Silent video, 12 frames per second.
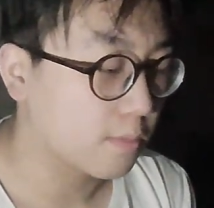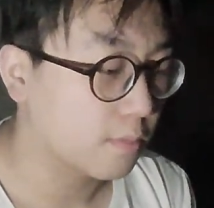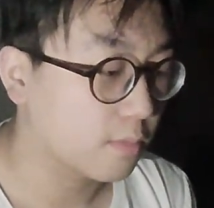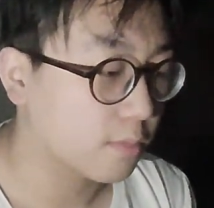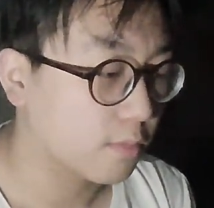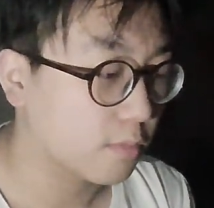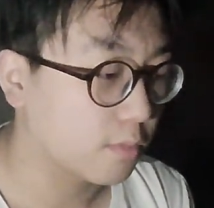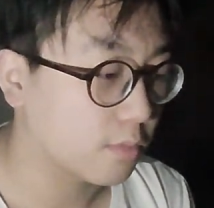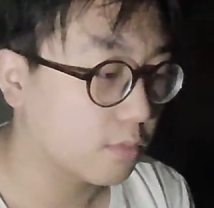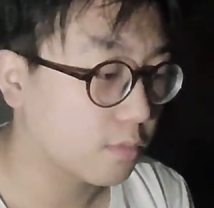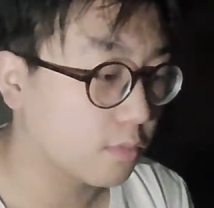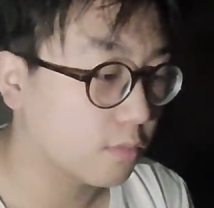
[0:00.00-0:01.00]

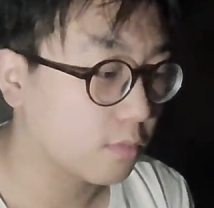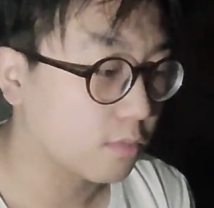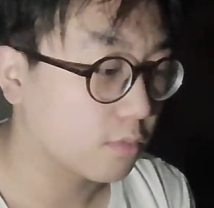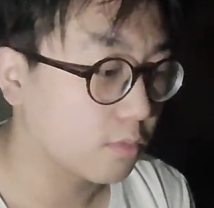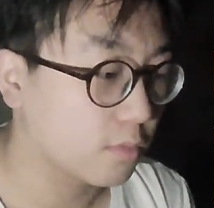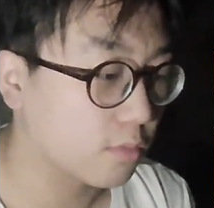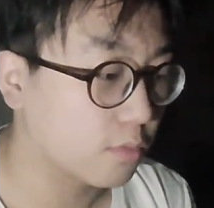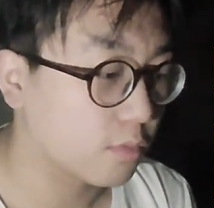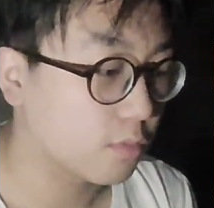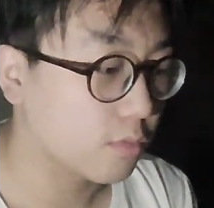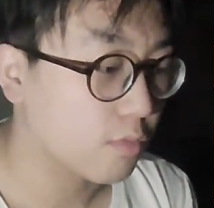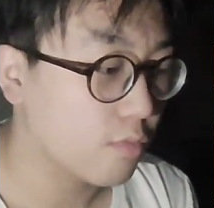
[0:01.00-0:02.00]

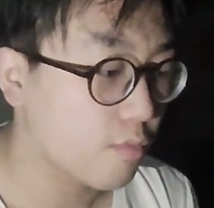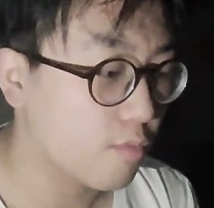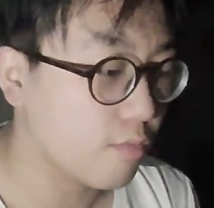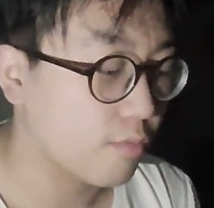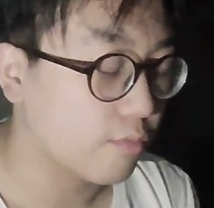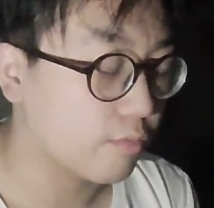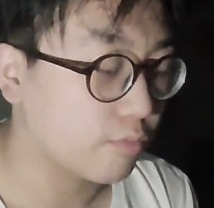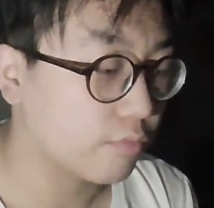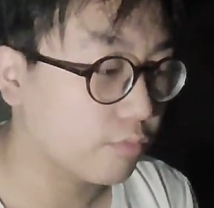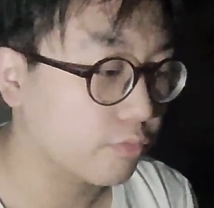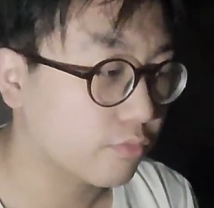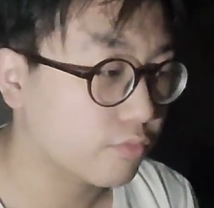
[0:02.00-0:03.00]

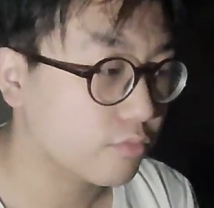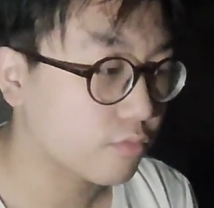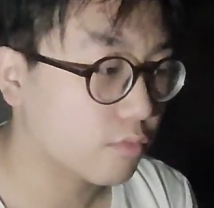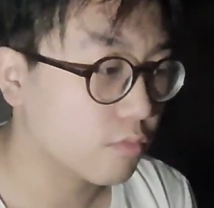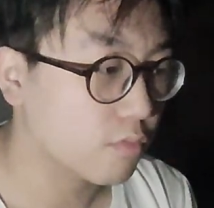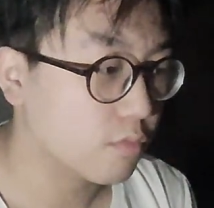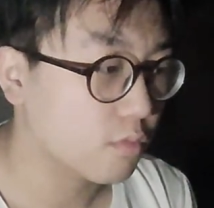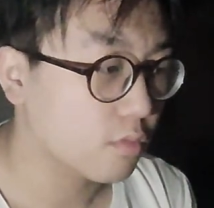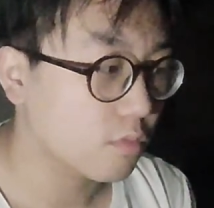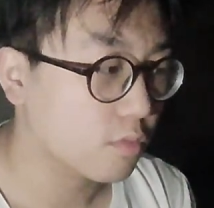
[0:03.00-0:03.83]
No one is speaking in this clip.